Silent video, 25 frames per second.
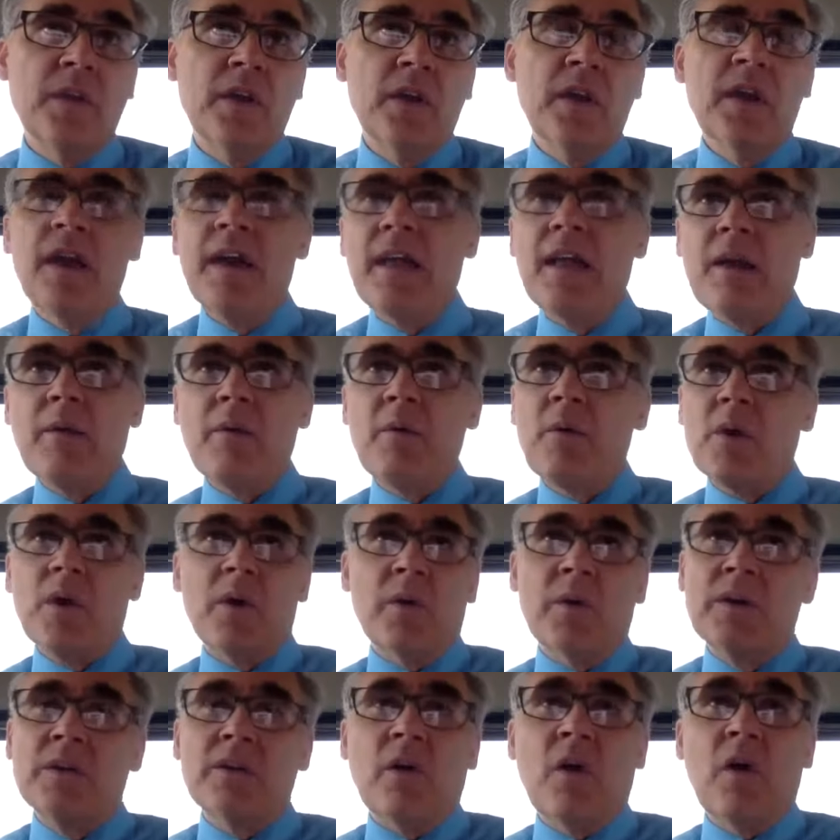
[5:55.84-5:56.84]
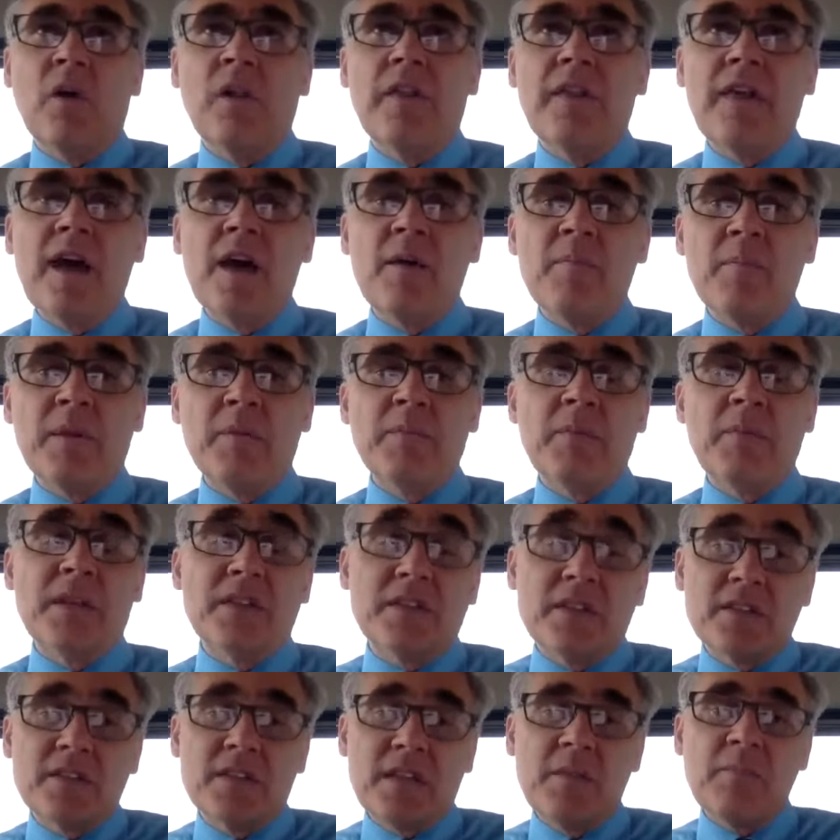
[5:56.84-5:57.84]
And I won't go into all of that, but it's
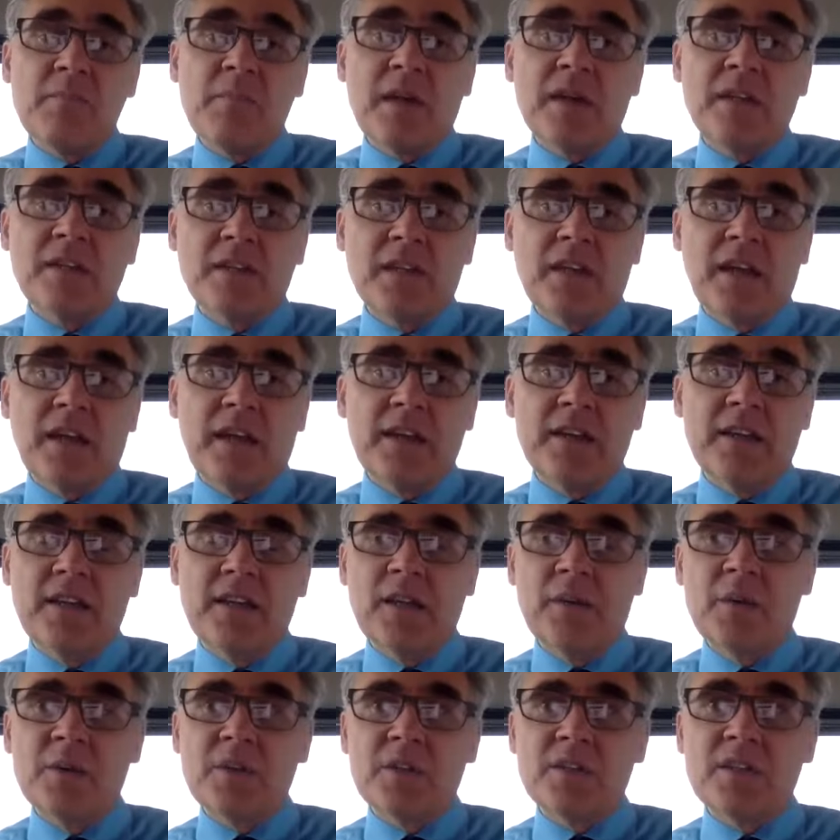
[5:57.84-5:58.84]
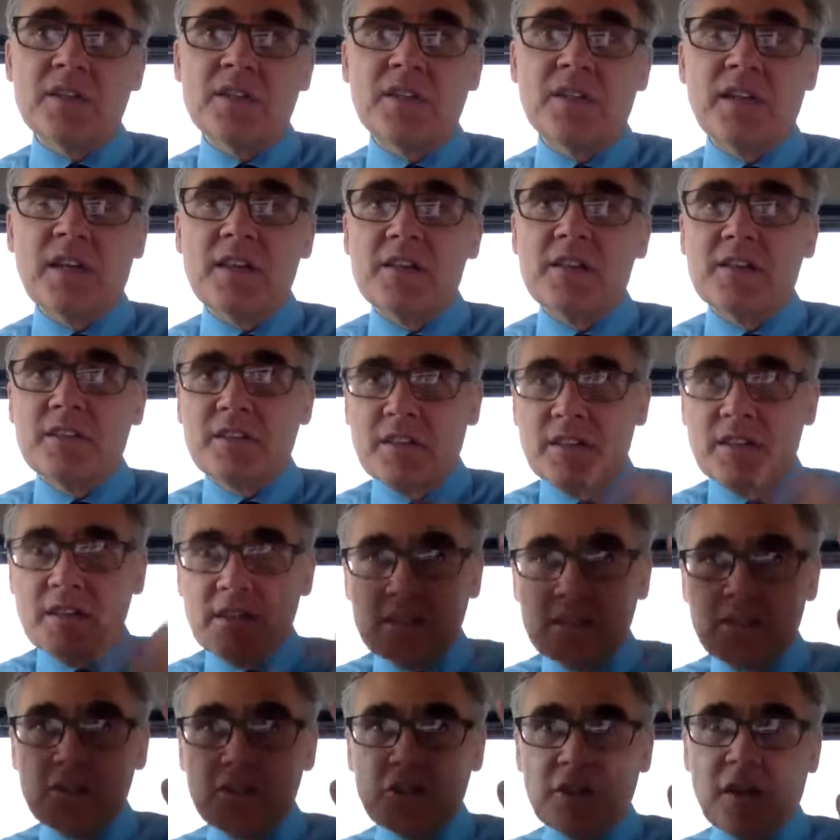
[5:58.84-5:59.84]
the same basic idea, which is to say this
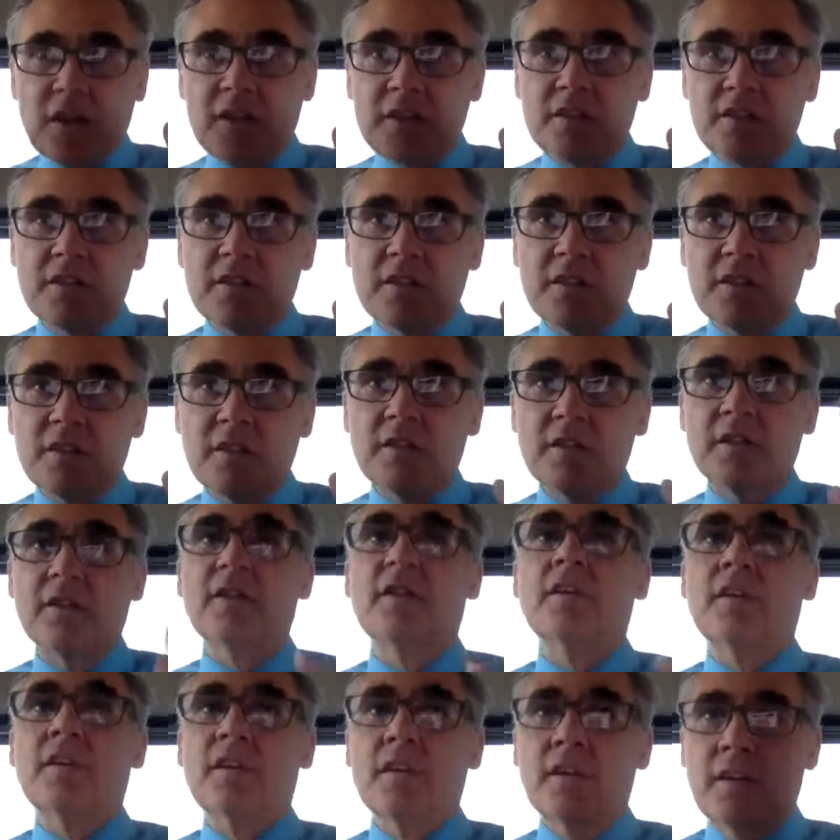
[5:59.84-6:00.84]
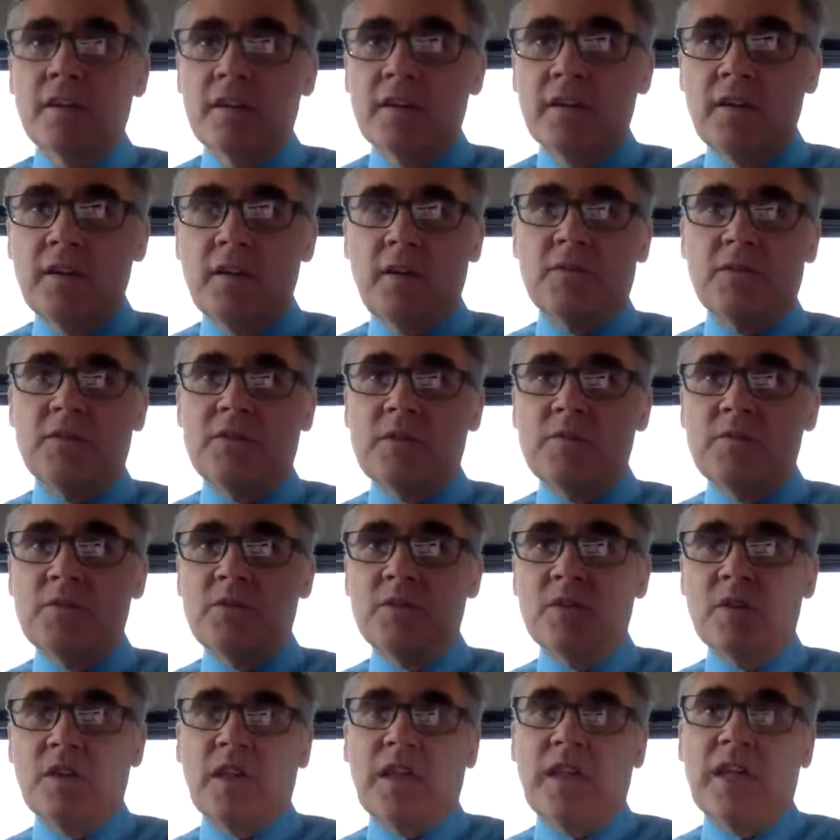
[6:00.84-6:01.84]
isn't just, some
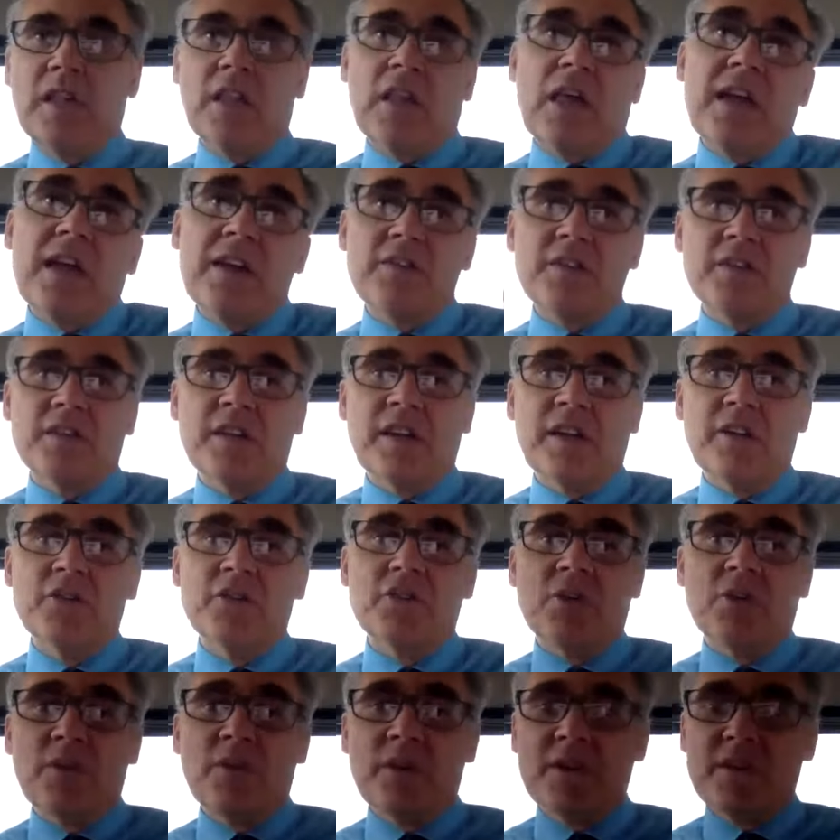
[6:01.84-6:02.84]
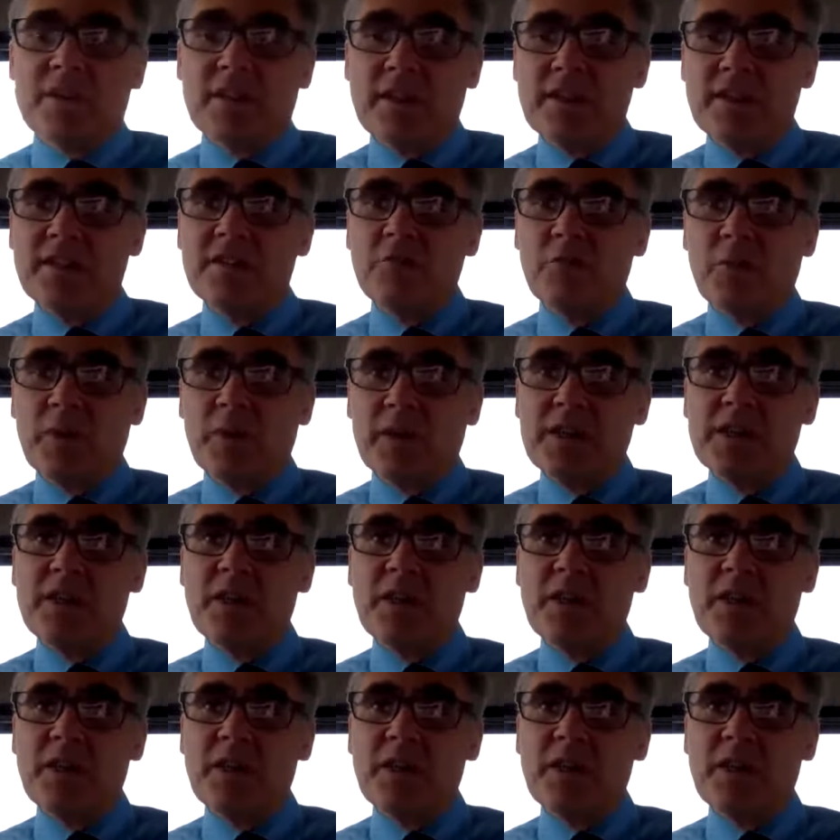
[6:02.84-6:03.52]
sort of like lifestyle choice. It's really